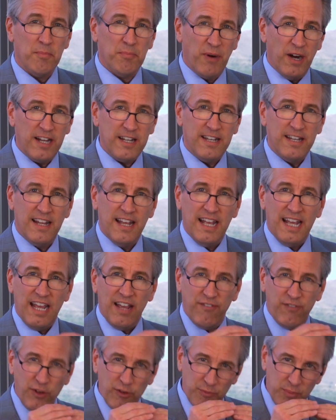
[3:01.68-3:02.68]
But
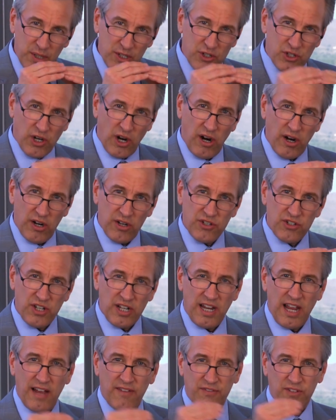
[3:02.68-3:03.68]
if you've been charged
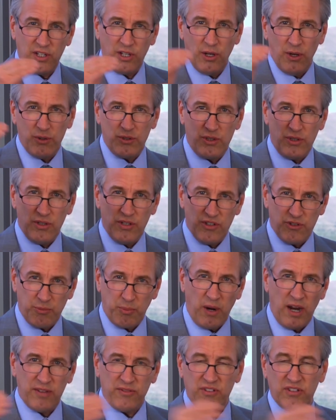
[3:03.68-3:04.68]
and have to go to the
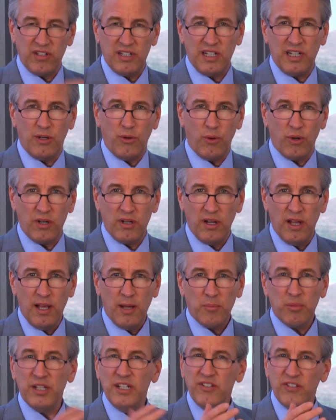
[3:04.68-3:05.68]
Surprise City Court,
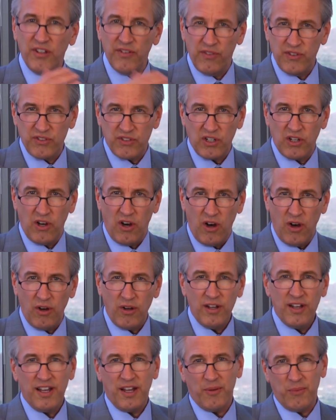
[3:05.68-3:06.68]
please give us a
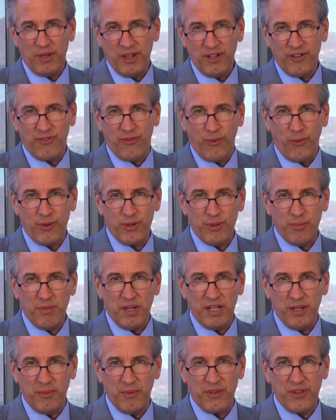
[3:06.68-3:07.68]
call and we look forward to
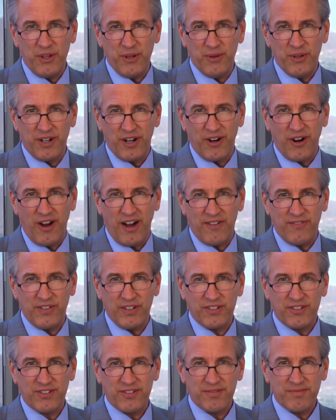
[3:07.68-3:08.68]
meeting with you in our
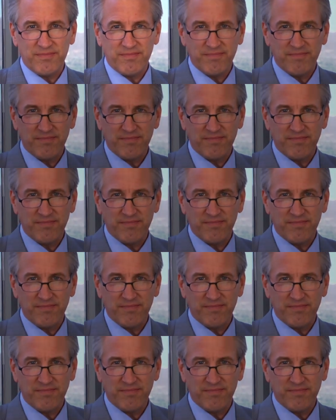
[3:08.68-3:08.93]
office.